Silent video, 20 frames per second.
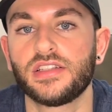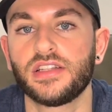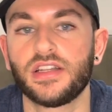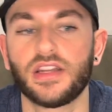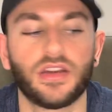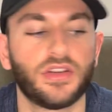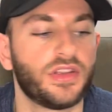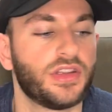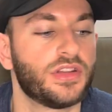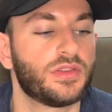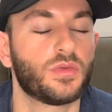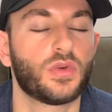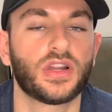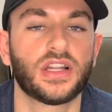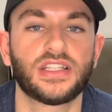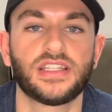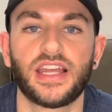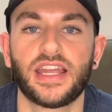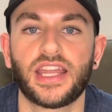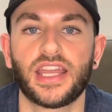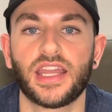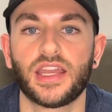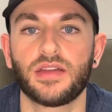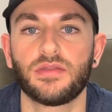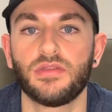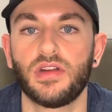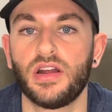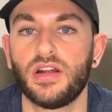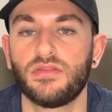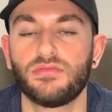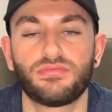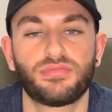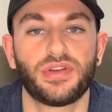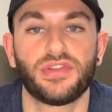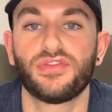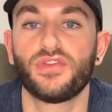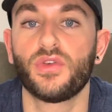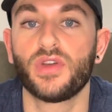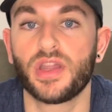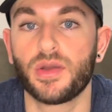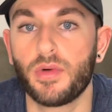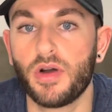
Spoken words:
You know, you'd want to take it before your